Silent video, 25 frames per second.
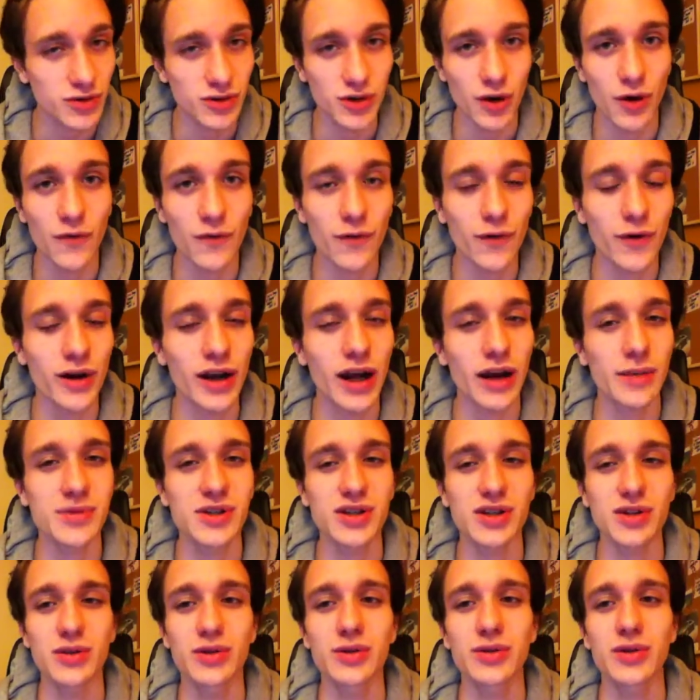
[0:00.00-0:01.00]
go for it
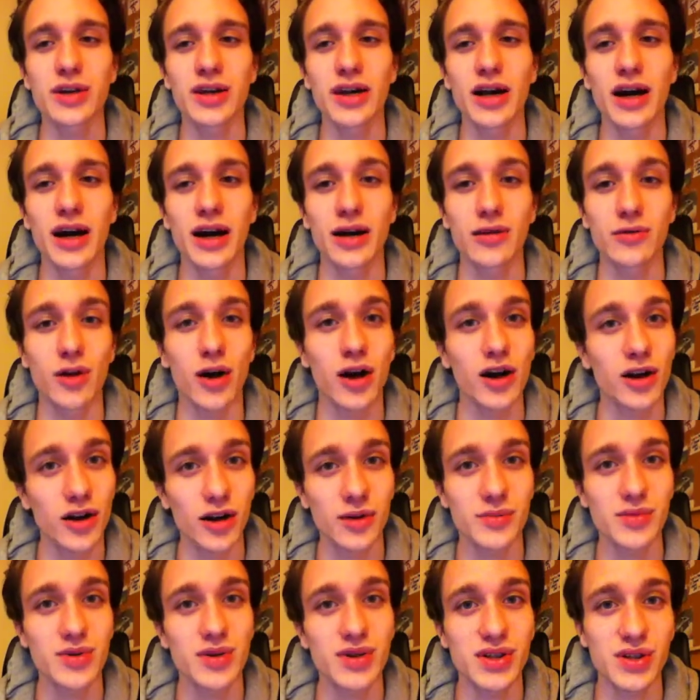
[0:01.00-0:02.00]
absolutely. Uh, lock
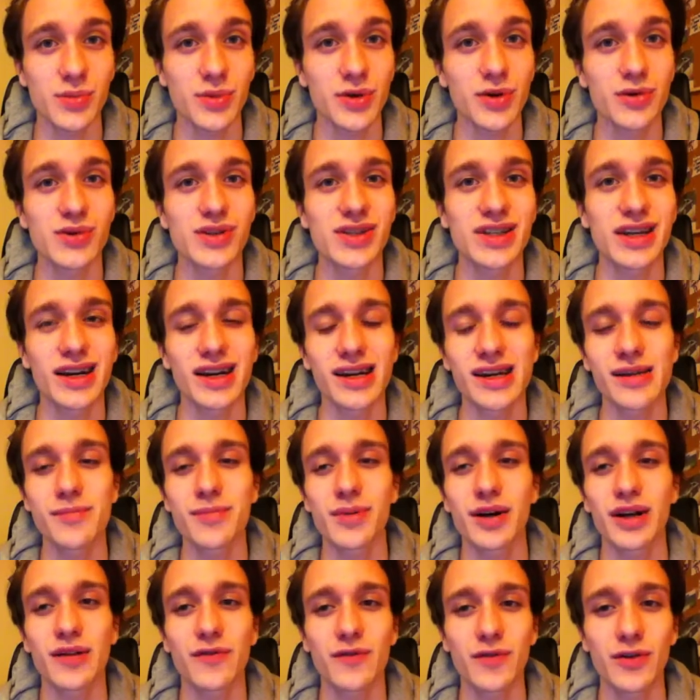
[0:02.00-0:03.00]
arms with someone who's done
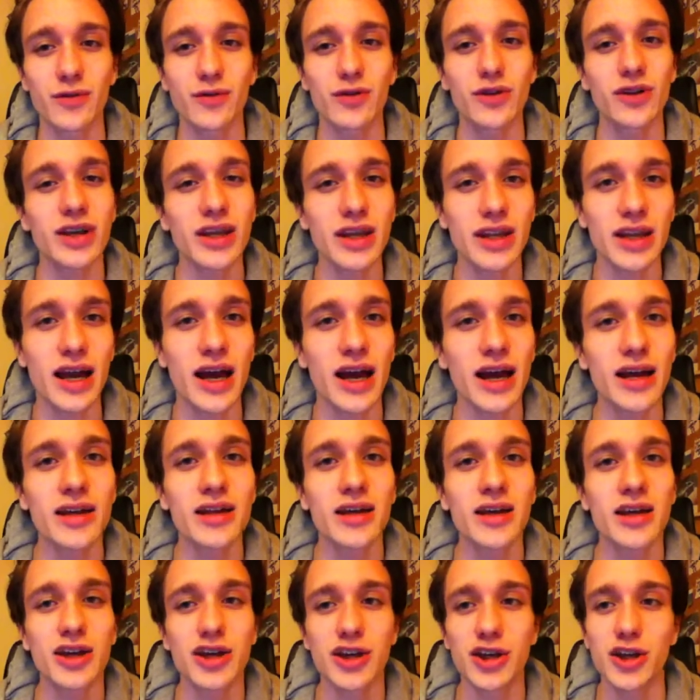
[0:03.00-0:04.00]
it. But if you're looking
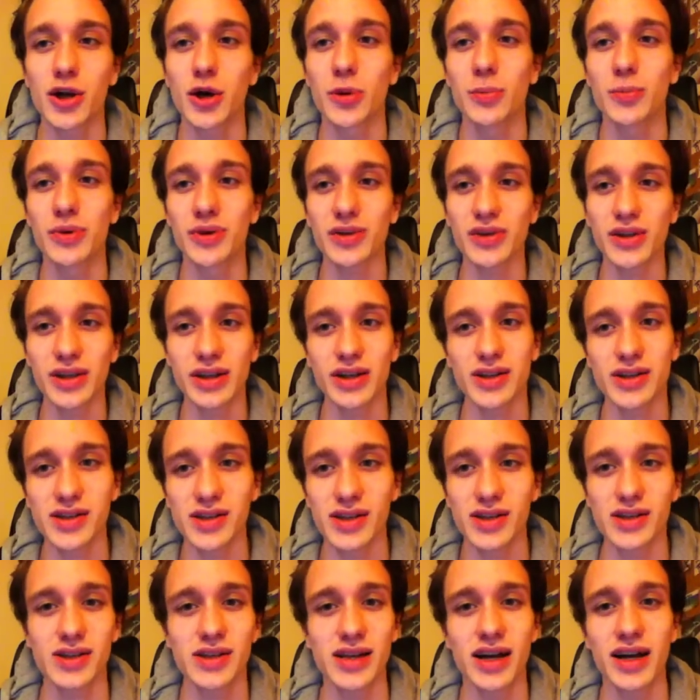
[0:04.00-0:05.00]
at you know building a
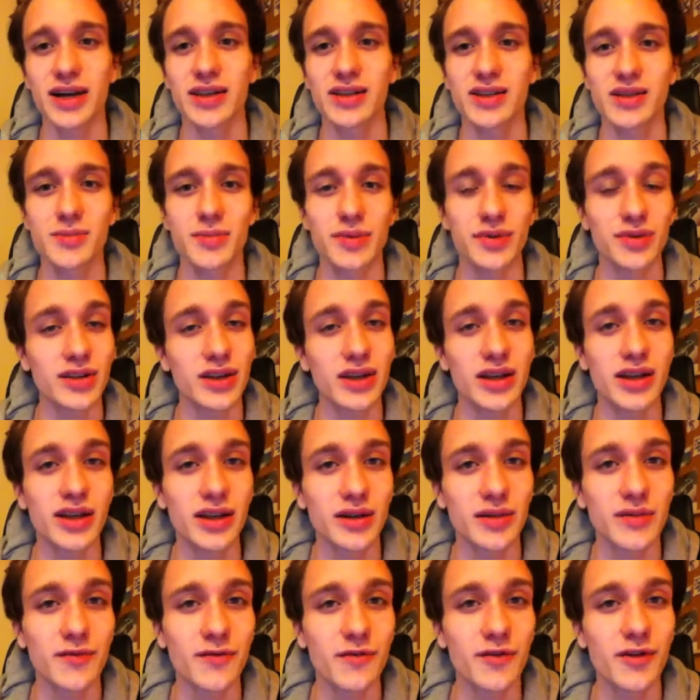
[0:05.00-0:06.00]
success and building an
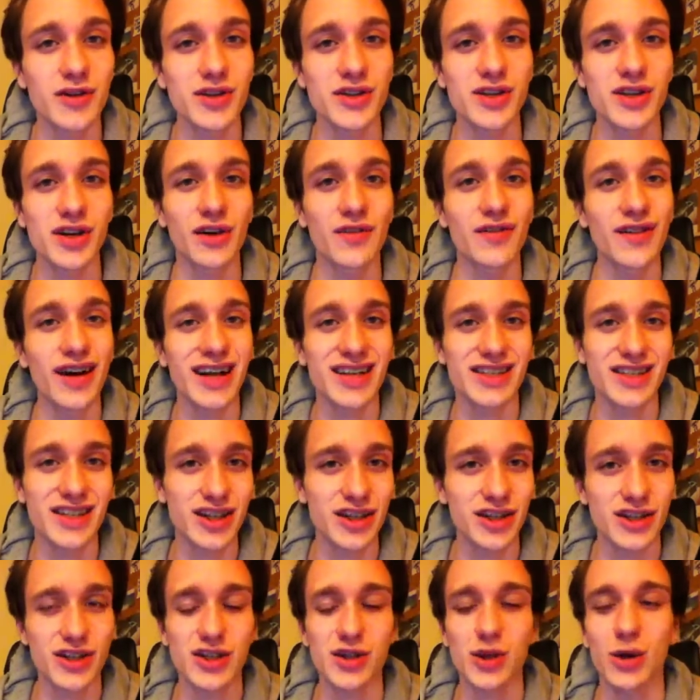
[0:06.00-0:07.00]
income for yourself as a
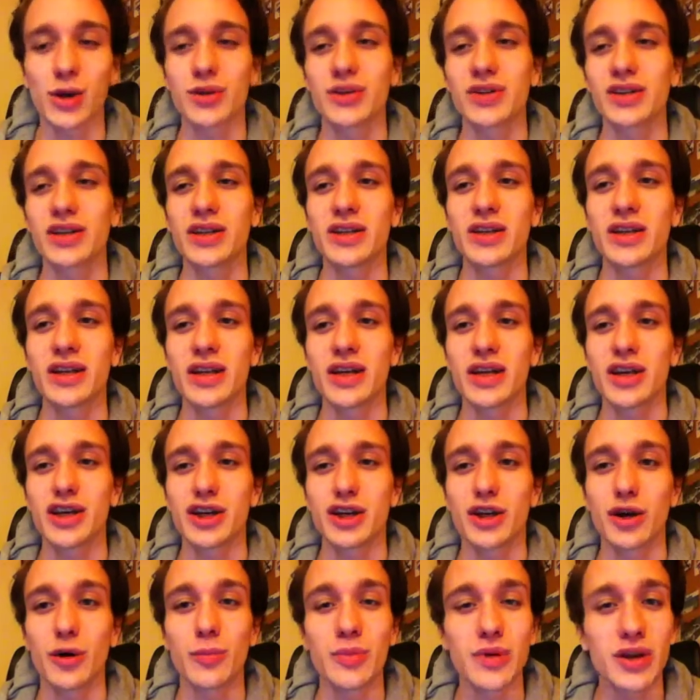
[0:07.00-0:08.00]
consultant,
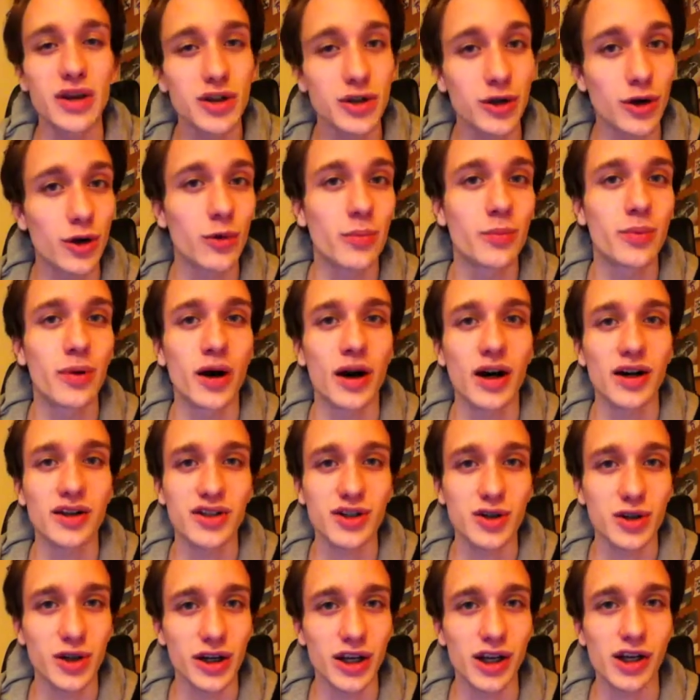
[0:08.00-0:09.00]
you know being your own
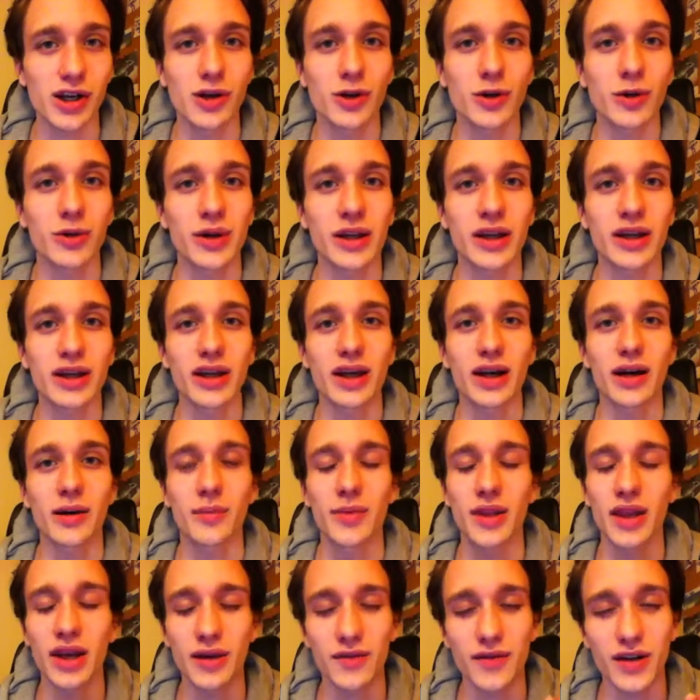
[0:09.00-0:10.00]
boss, creating your own
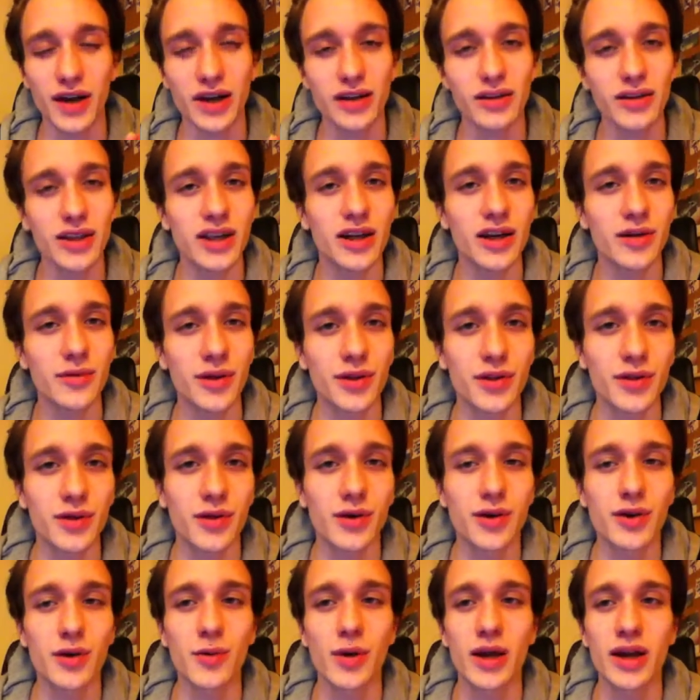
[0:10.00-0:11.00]
income, then I've got a lead I'm going to
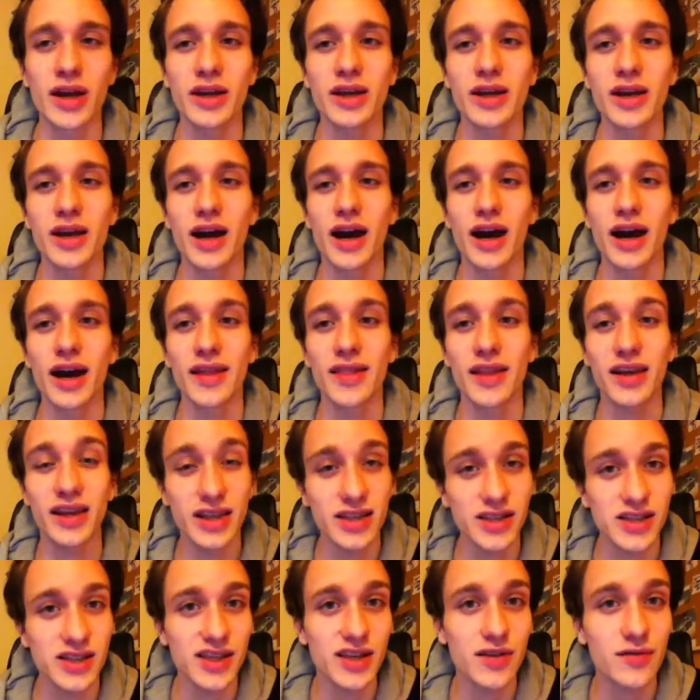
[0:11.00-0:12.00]
throw your way uh, that
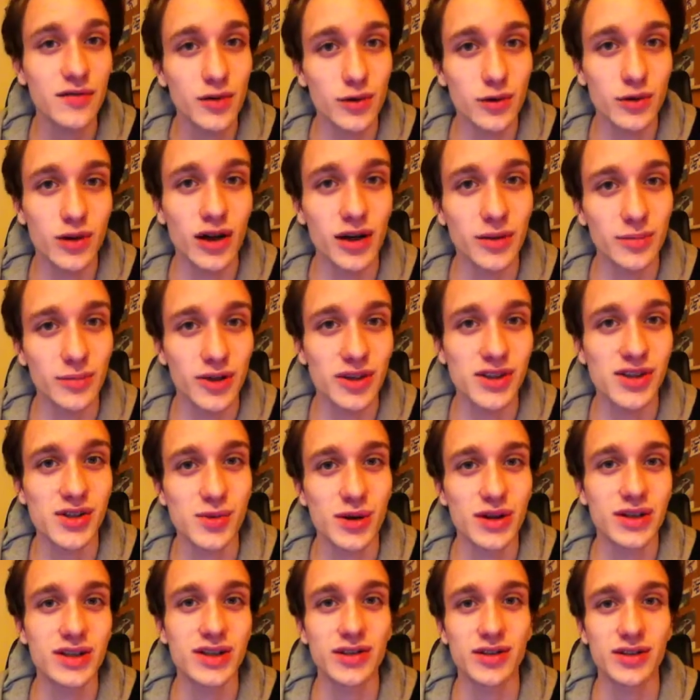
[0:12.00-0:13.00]
can save you a lot of blood,
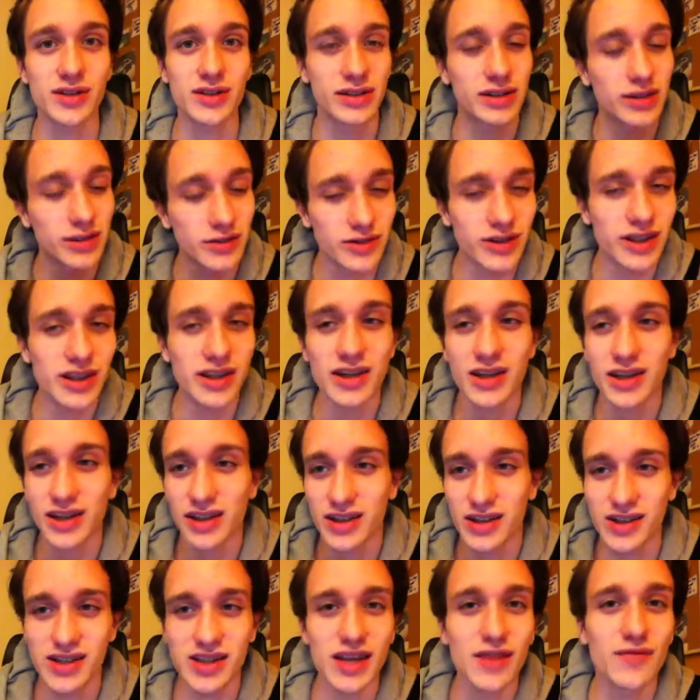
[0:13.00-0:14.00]
sweat, and tears. Literally,
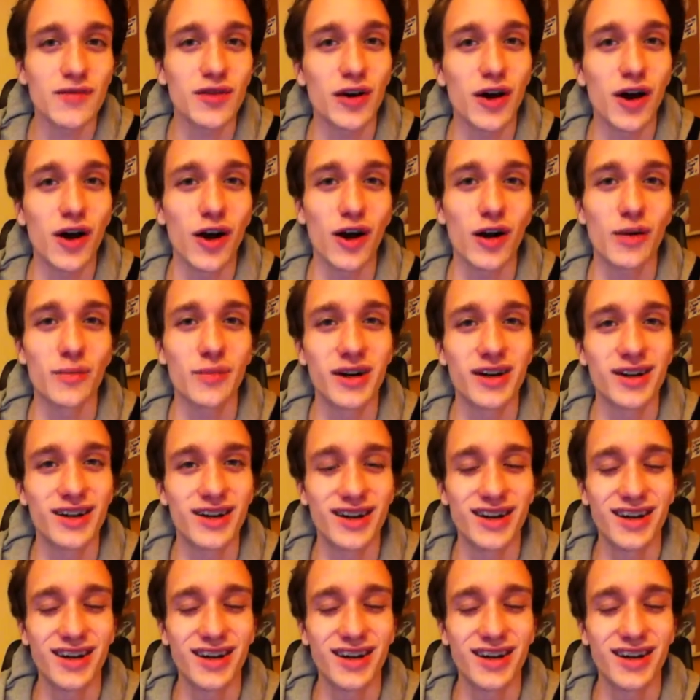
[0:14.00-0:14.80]
can save your arm.